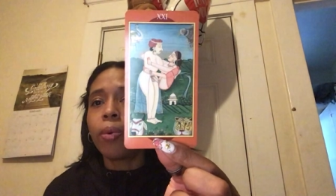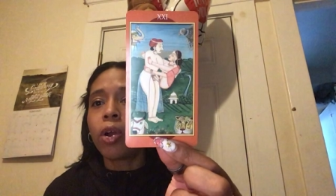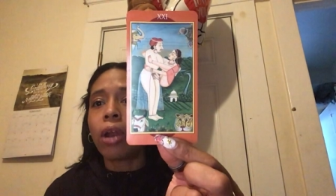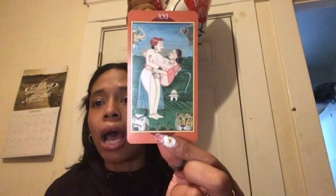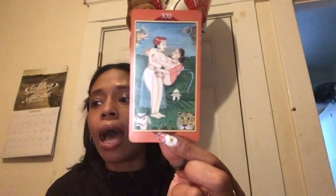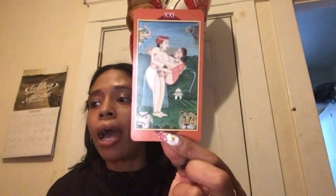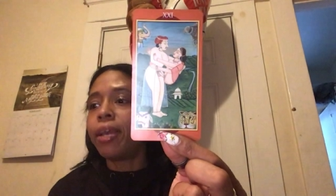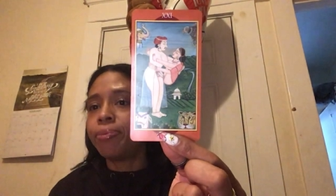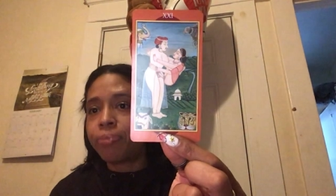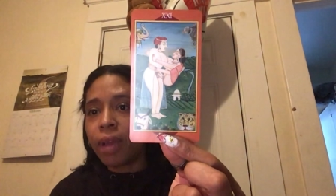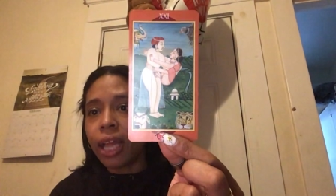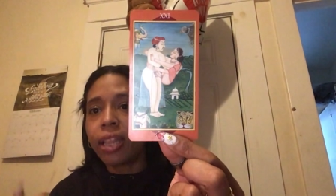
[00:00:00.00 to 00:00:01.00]
world. I
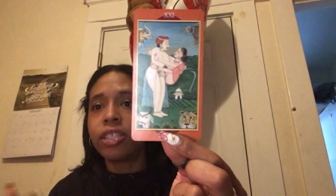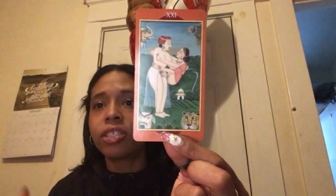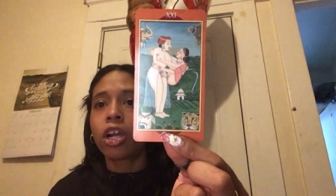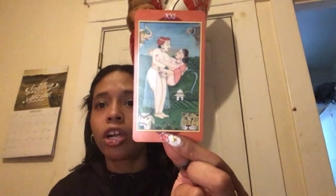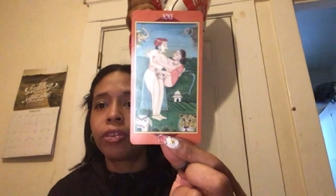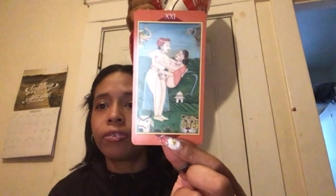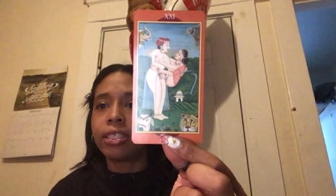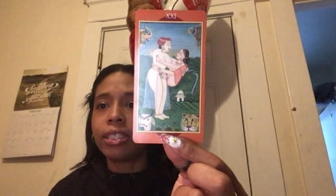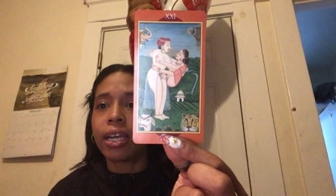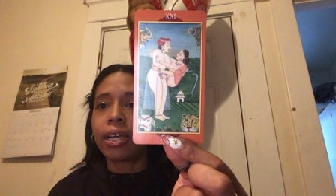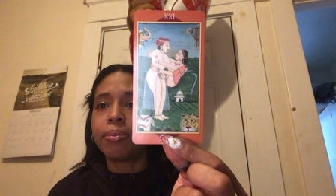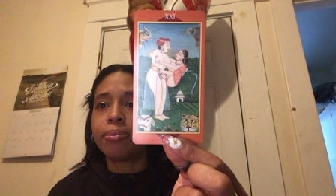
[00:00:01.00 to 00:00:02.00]
got this card three
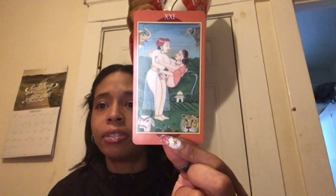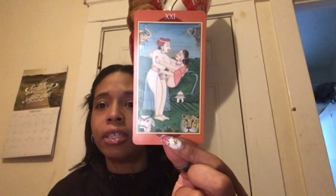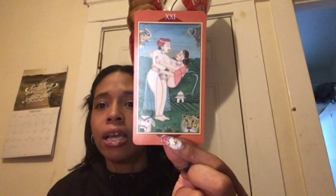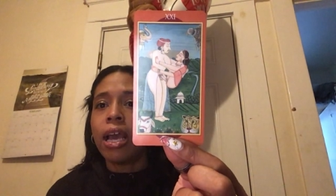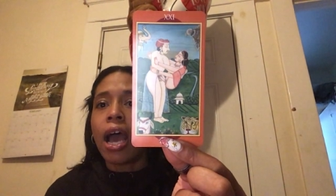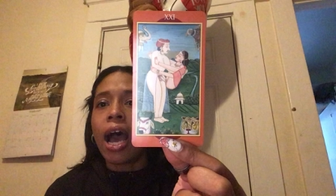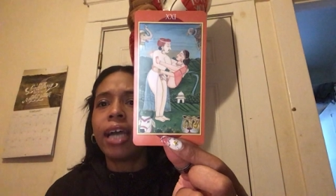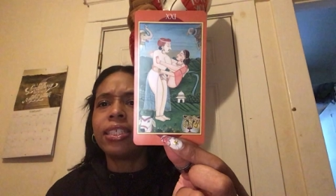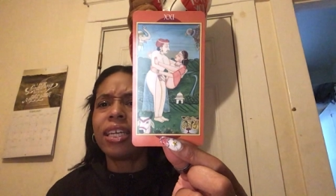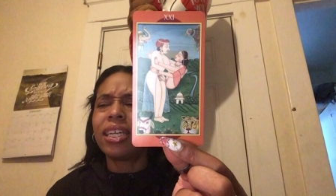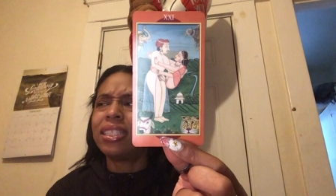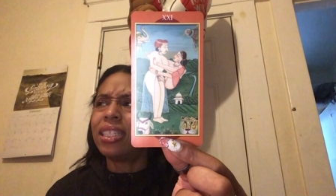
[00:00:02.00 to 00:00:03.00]
times. I
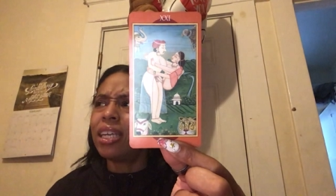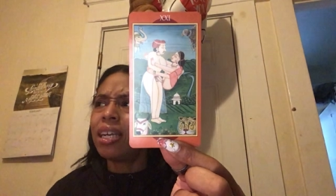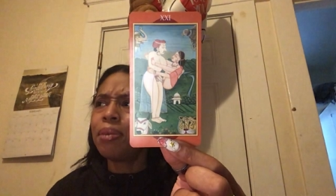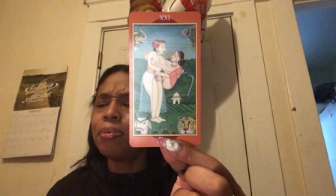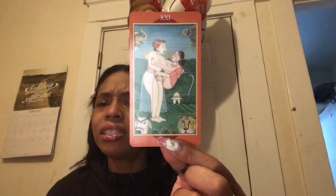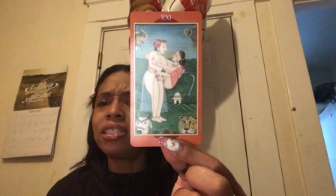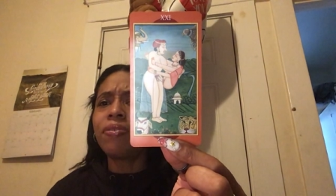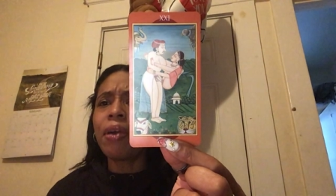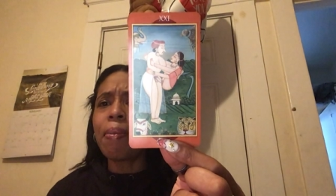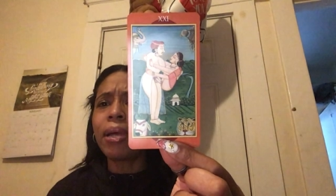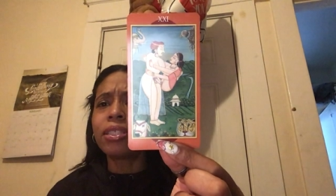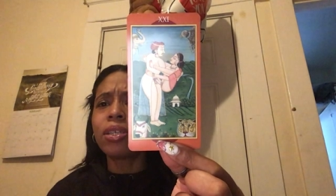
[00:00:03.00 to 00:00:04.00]
said, damn, this
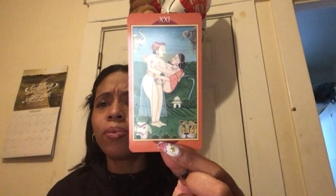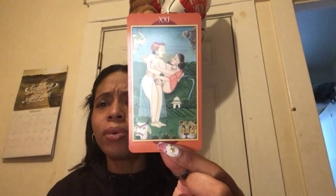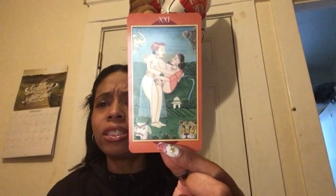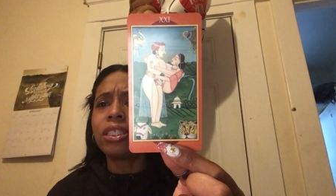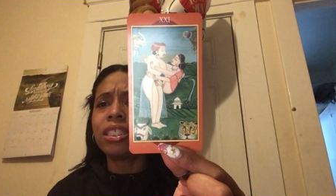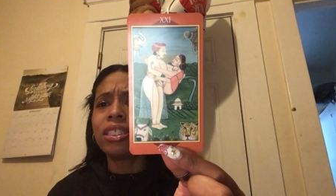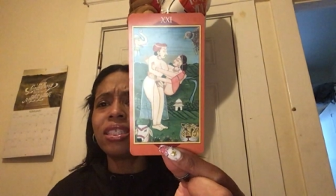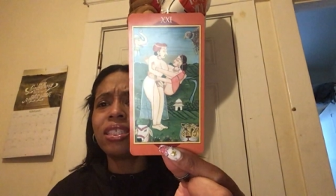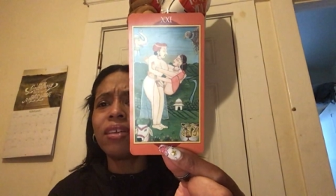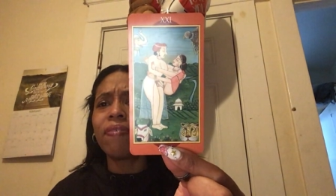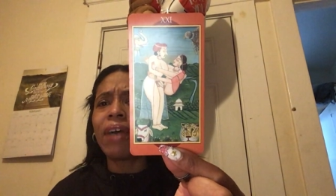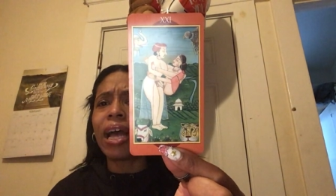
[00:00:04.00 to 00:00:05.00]
Divine Masculine wants, this
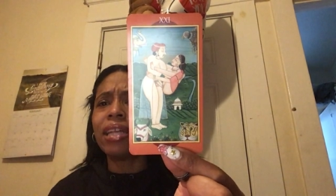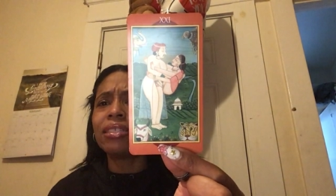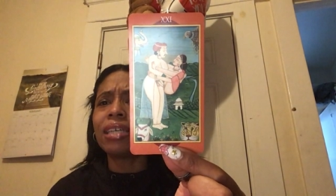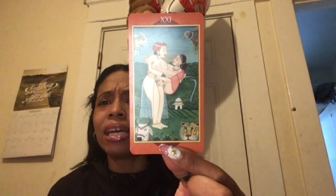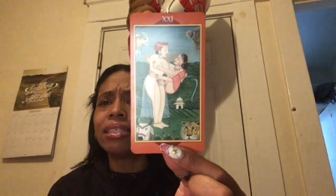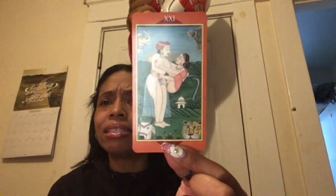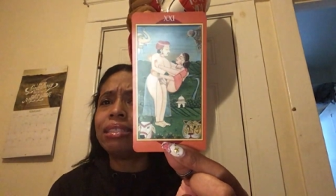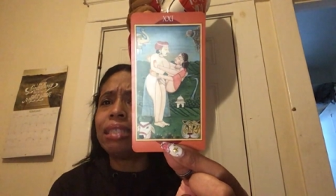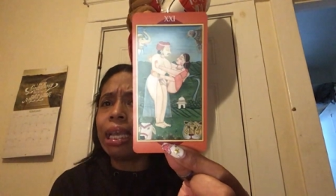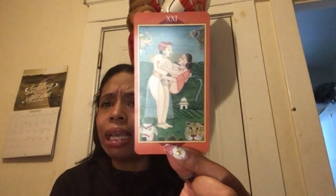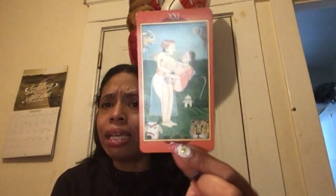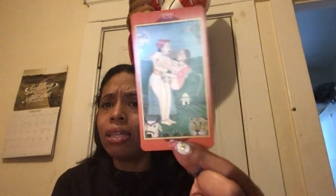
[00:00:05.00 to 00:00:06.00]
is a Valentine's
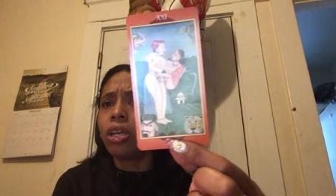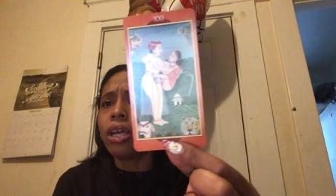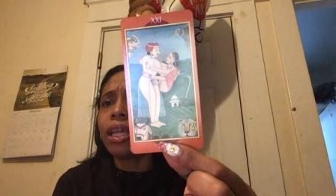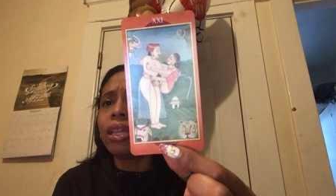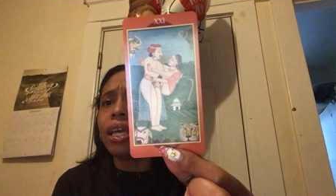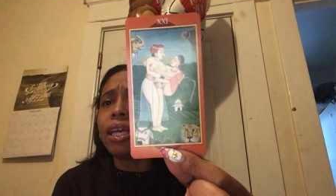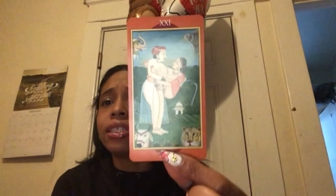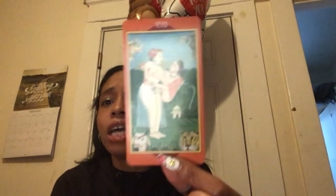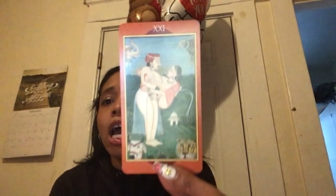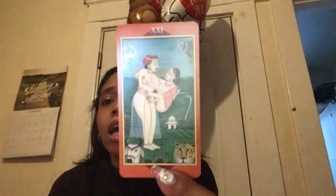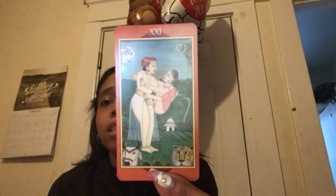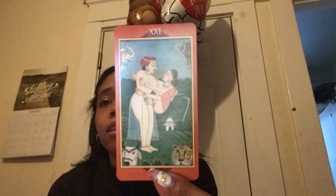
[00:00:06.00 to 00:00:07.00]
Day. Look at this.
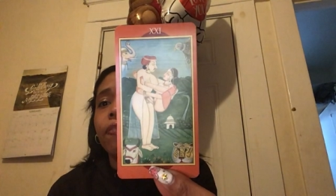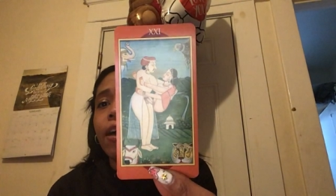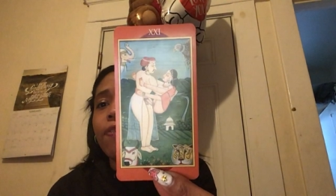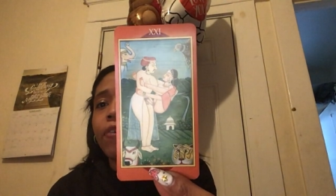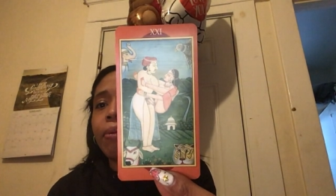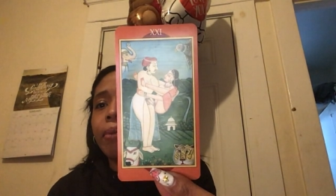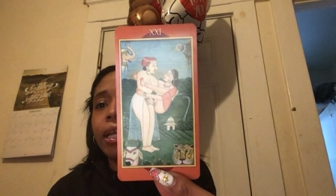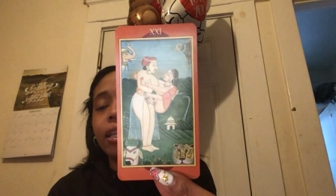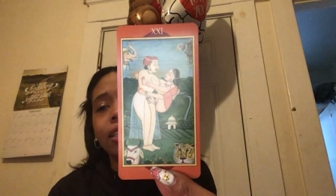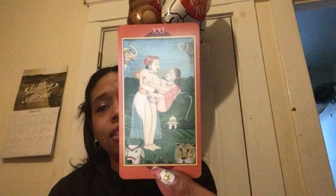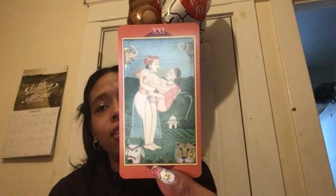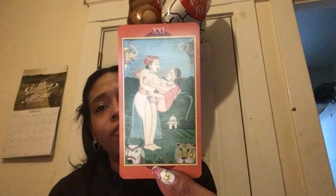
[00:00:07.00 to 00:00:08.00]
Divine Feminine,
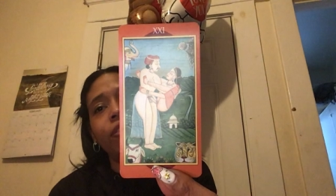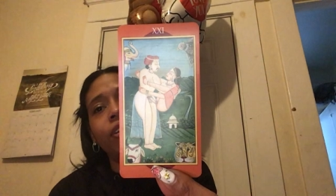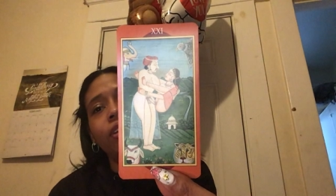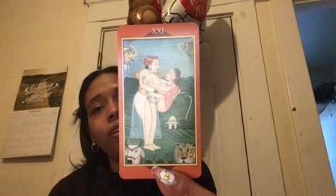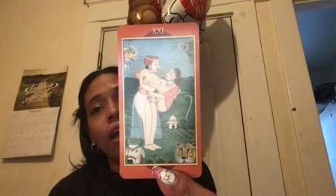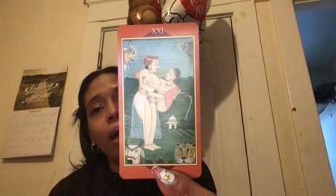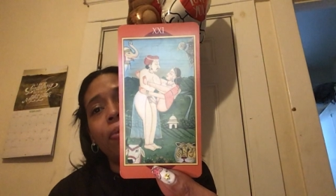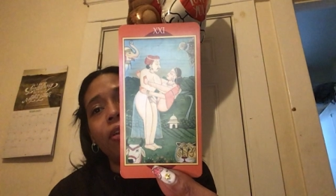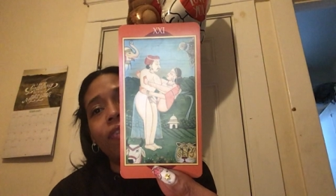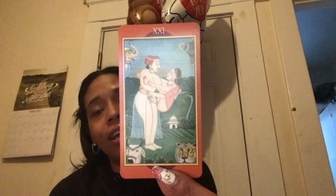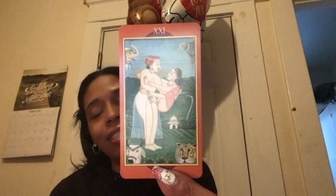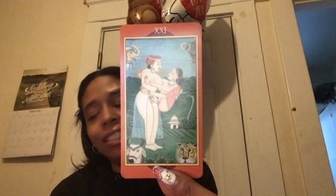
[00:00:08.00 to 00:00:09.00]
this is for you. Happy
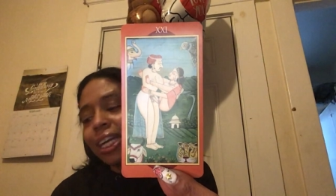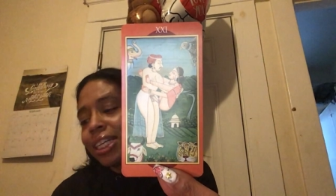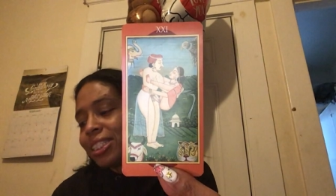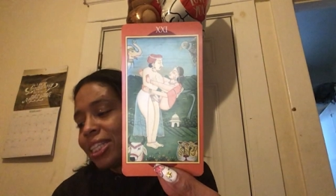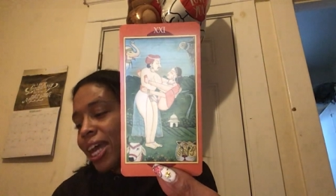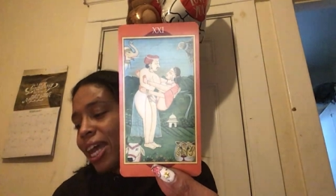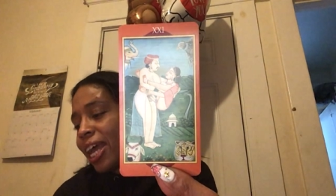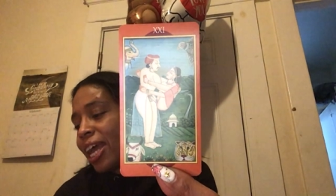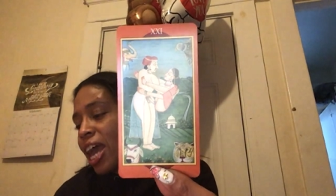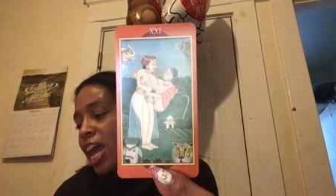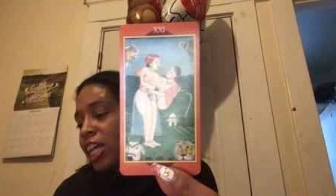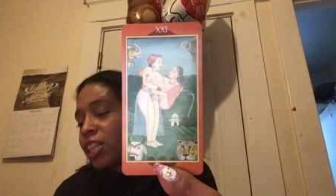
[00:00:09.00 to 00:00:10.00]
Valentine's
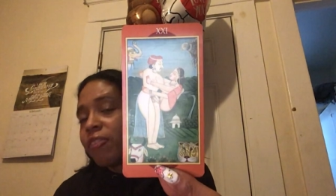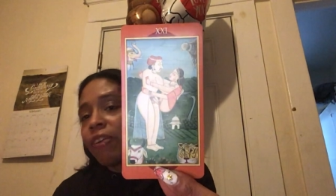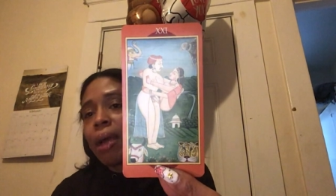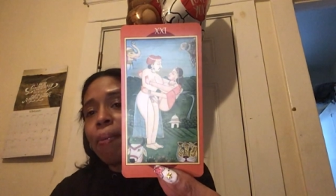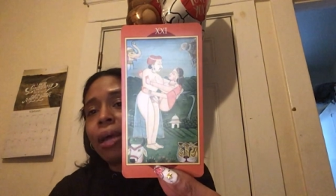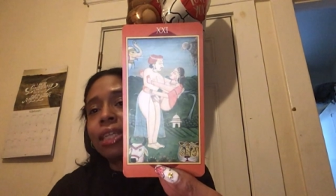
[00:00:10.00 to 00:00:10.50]
Day. Divine